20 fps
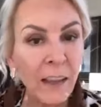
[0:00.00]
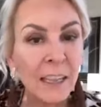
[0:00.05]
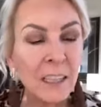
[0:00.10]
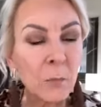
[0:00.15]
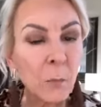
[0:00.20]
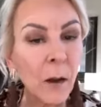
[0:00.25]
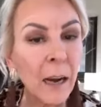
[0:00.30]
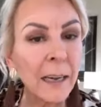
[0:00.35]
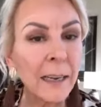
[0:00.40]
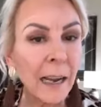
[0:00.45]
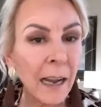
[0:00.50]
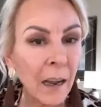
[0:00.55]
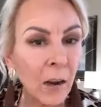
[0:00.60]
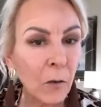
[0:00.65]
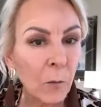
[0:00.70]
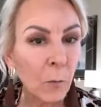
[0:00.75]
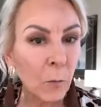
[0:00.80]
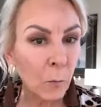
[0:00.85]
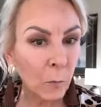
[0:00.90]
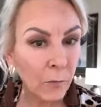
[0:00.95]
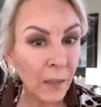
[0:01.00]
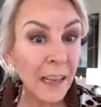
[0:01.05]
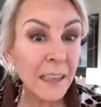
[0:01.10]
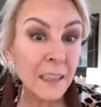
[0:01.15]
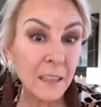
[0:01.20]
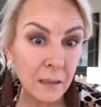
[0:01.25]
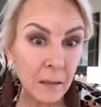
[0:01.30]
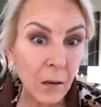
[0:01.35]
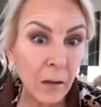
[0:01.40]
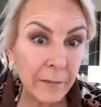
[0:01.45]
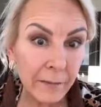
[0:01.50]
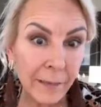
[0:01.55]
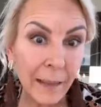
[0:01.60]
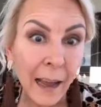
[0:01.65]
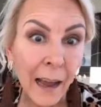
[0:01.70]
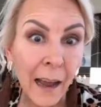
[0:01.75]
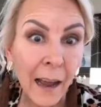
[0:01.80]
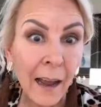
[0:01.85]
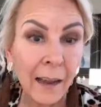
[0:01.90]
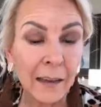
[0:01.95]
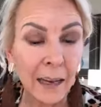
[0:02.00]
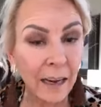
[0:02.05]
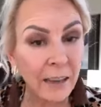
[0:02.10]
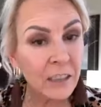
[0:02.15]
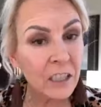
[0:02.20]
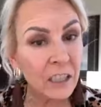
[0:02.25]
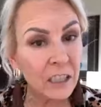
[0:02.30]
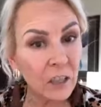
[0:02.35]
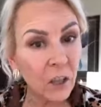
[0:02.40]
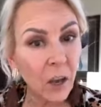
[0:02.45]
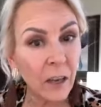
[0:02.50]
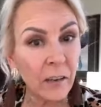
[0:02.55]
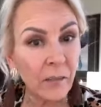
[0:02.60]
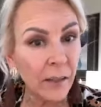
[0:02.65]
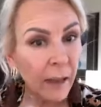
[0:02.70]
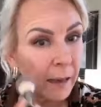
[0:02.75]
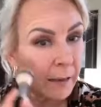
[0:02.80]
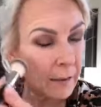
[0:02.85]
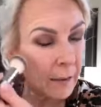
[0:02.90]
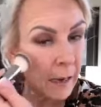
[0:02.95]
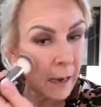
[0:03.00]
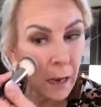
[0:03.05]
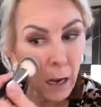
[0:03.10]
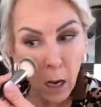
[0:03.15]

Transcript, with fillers: That's why now, that's that, I just thought of that.